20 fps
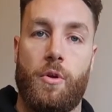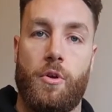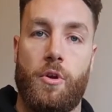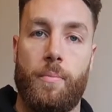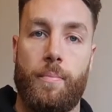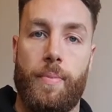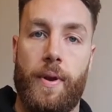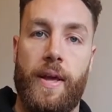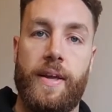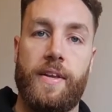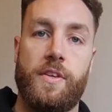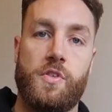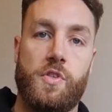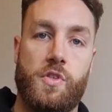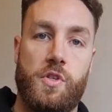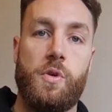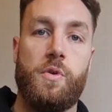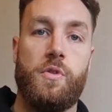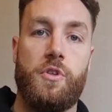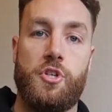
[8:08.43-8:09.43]
complains
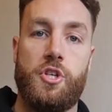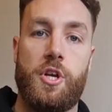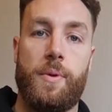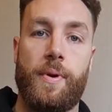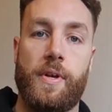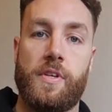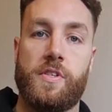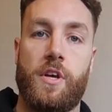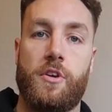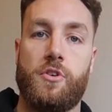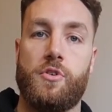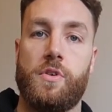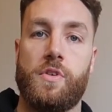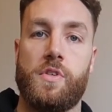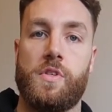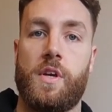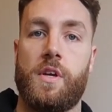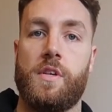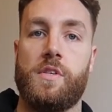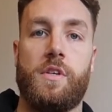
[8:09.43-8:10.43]
to the gym, etc., and
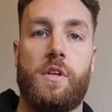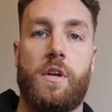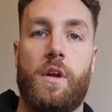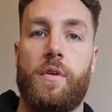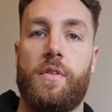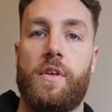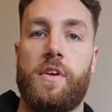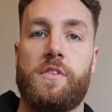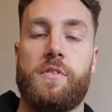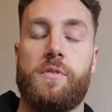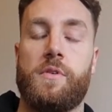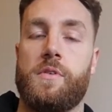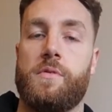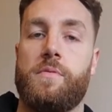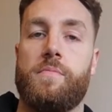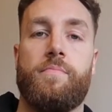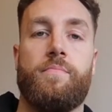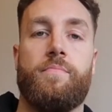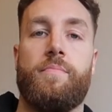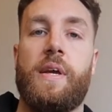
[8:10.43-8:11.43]
says, there's
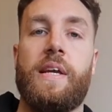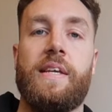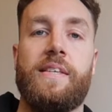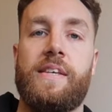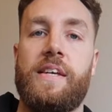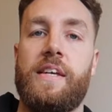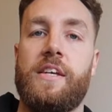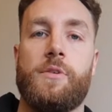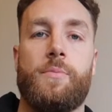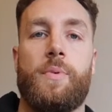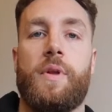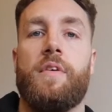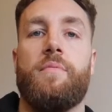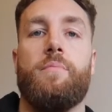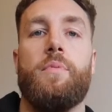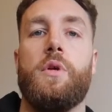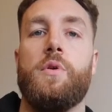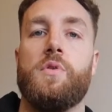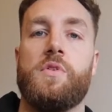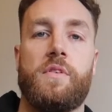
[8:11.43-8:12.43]
this PT, he's been
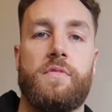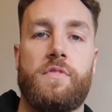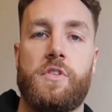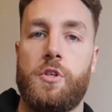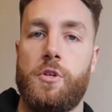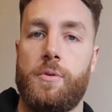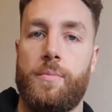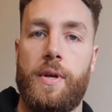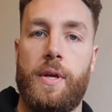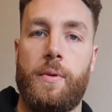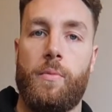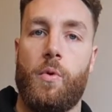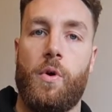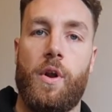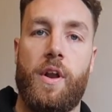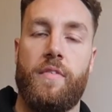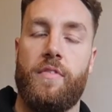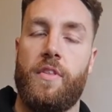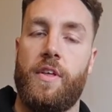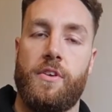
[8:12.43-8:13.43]
abusive to me,
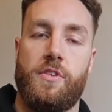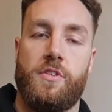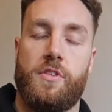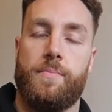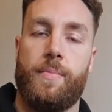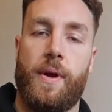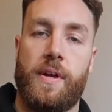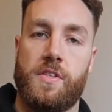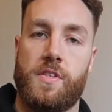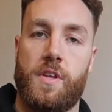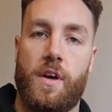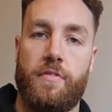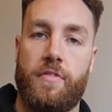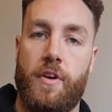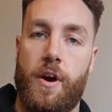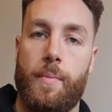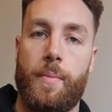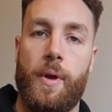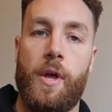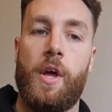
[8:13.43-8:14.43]
whatever, they just make stuff
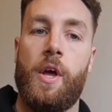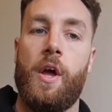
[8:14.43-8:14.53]
up.